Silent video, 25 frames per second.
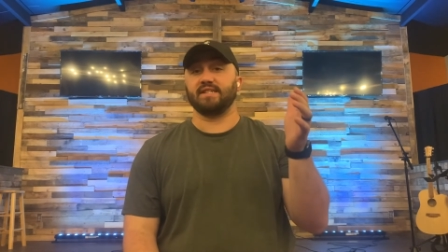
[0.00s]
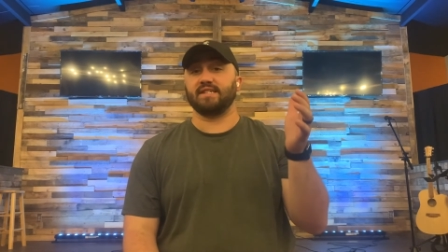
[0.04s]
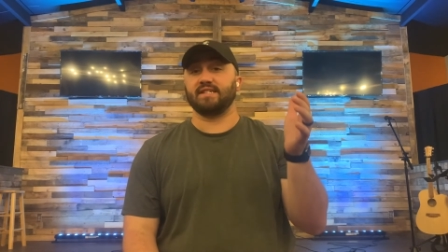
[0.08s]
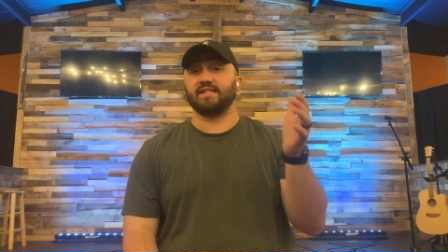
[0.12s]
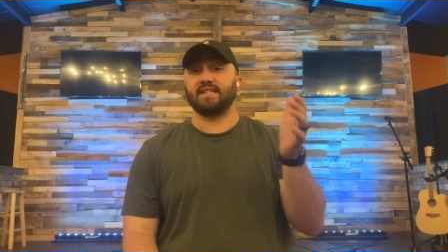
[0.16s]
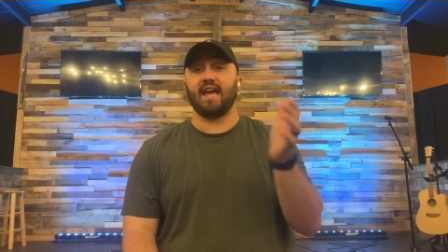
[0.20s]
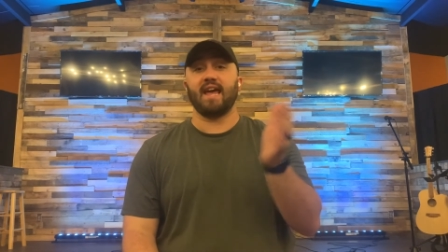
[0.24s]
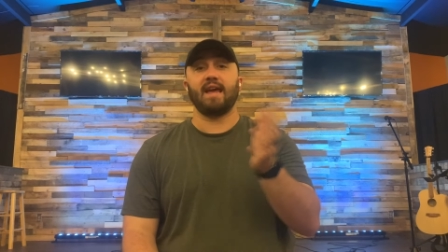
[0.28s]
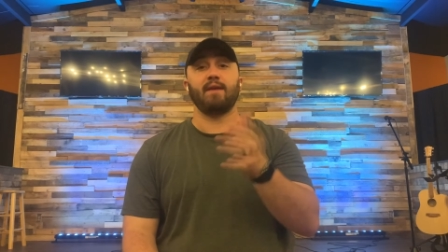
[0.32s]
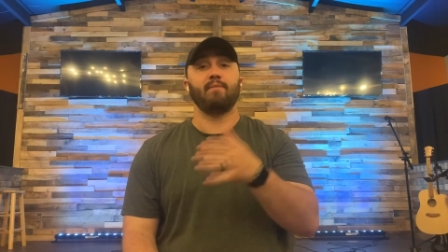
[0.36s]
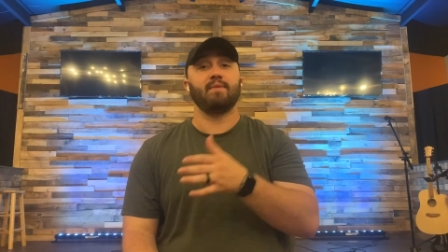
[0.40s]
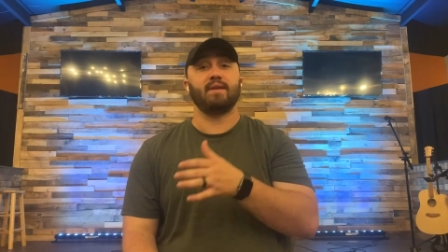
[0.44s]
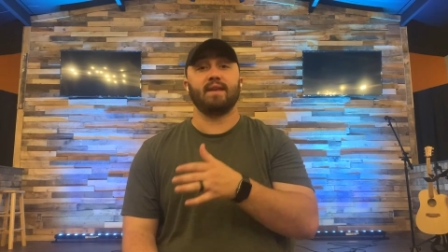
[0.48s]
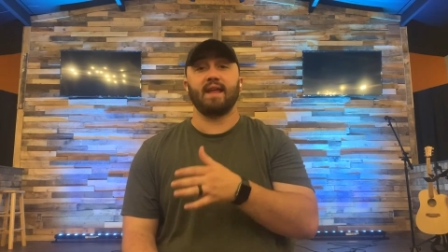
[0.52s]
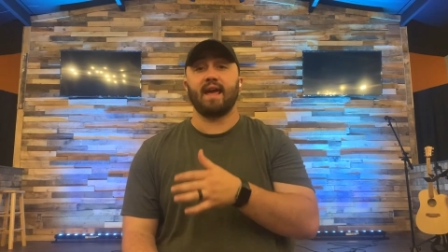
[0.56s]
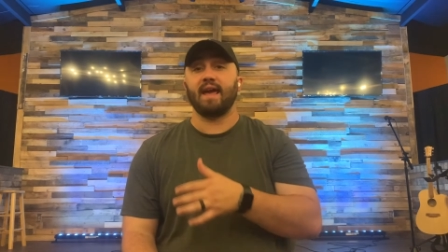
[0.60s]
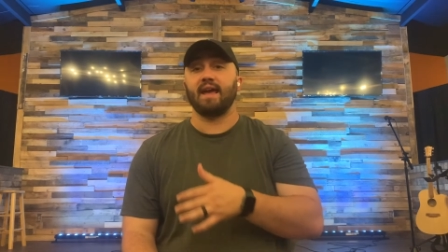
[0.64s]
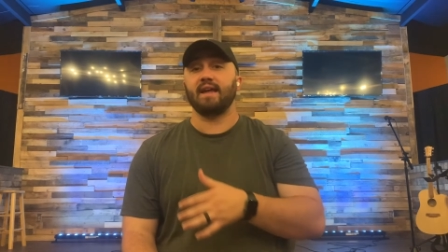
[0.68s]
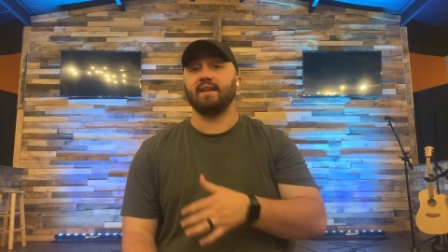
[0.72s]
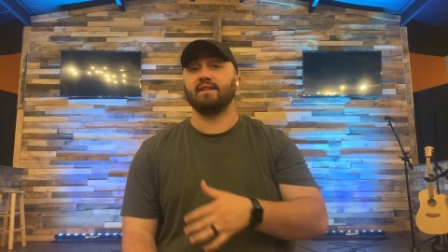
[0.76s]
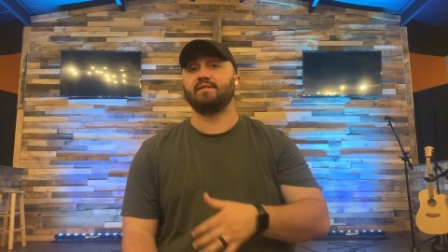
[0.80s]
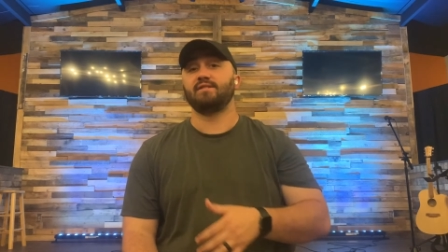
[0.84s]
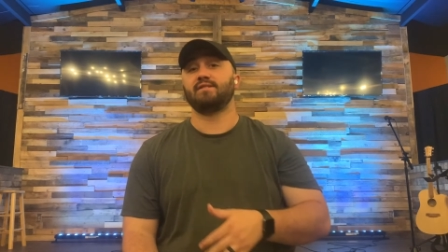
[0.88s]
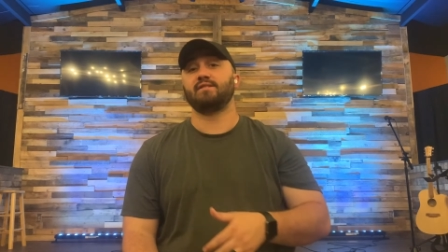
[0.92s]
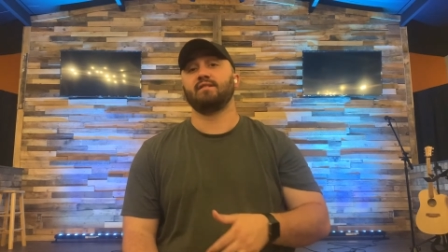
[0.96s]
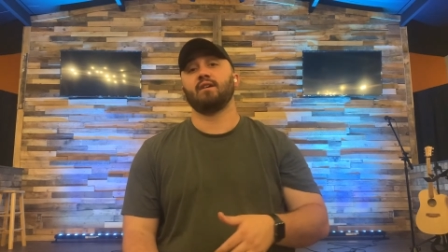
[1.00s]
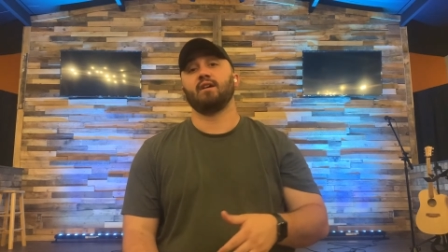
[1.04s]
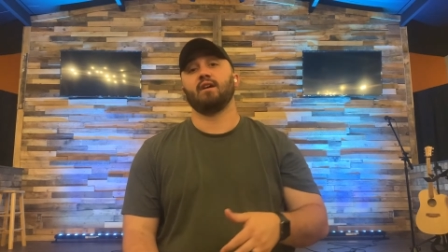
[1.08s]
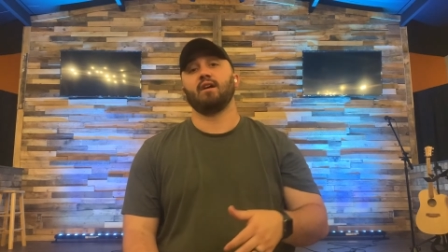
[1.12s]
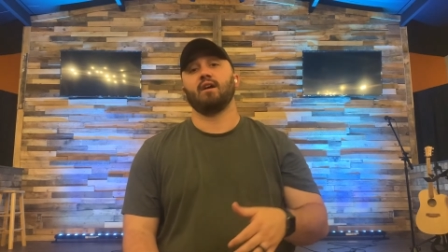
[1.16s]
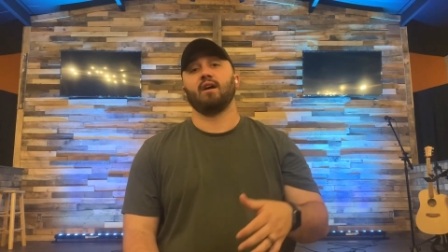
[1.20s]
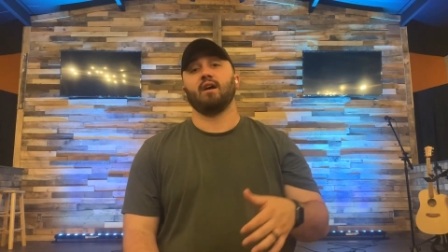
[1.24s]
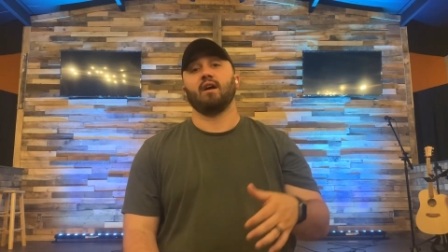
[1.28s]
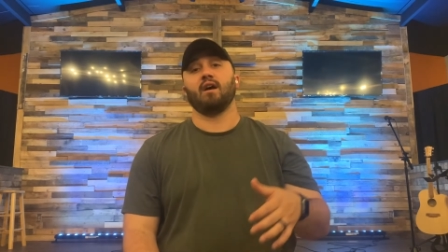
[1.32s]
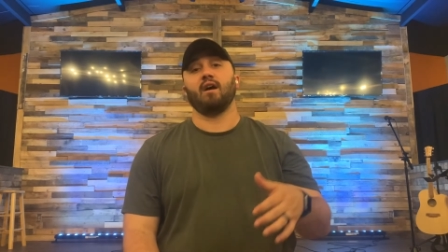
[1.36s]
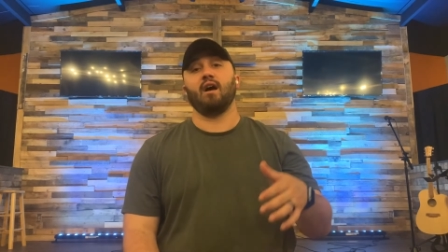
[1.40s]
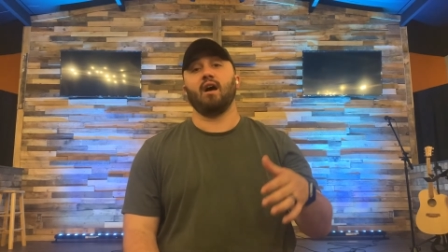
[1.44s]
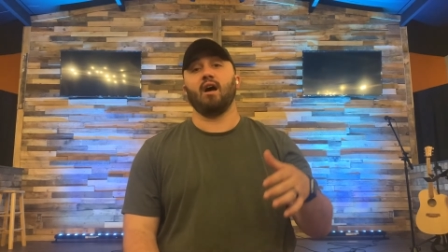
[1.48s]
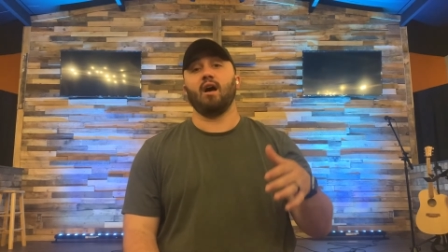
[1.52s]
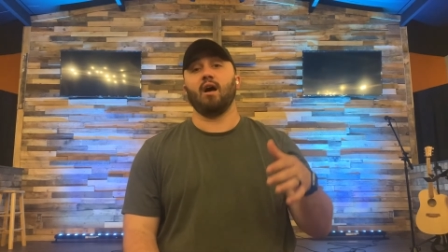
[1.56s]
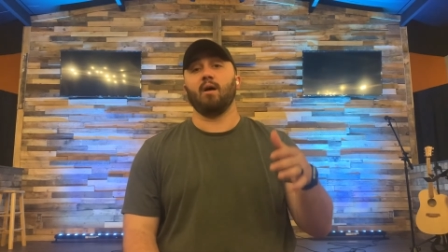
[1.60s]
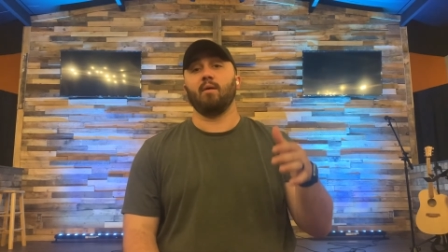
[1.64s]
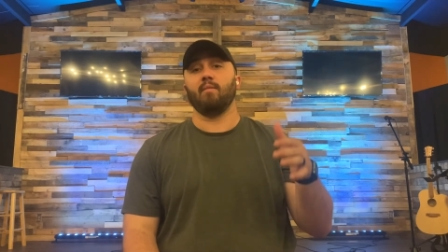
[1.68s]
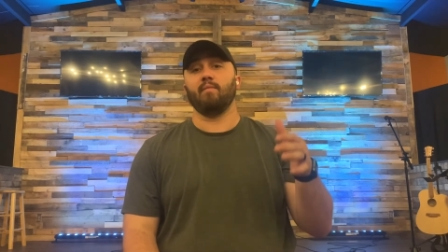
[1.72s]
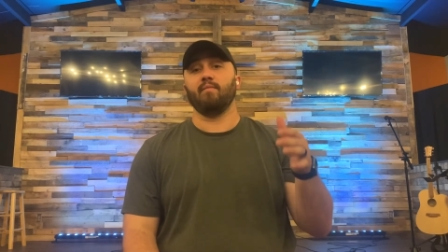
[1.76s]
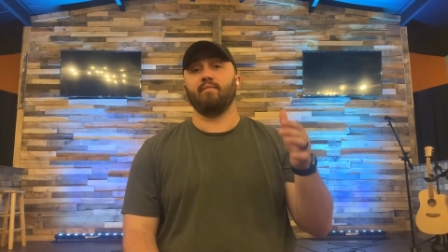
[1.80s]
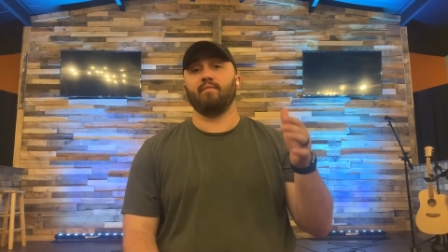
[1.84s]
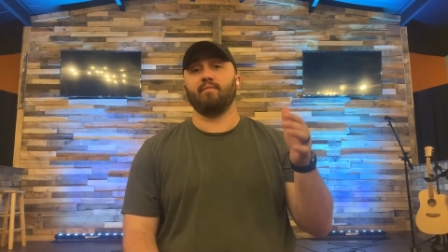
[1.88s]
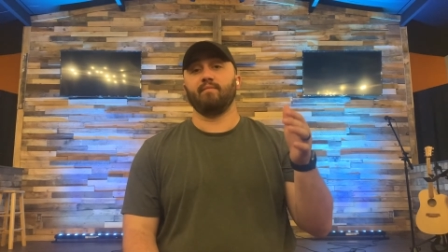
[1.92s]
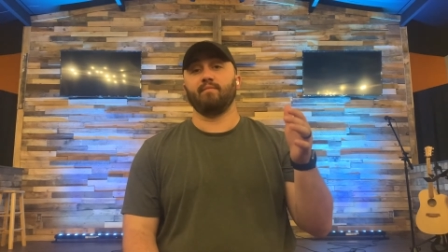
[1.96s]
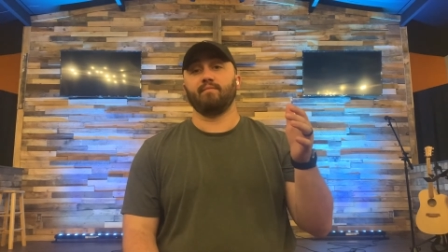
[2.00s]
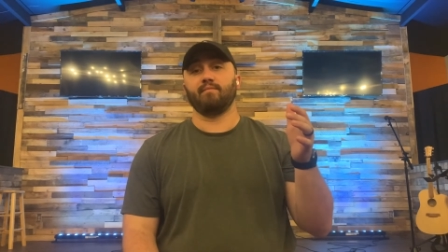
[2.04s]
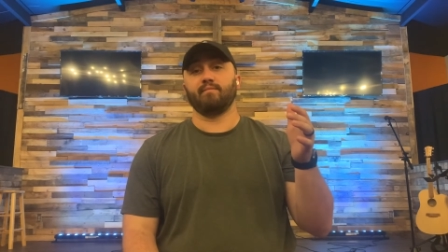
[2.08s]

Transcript: same dates, um,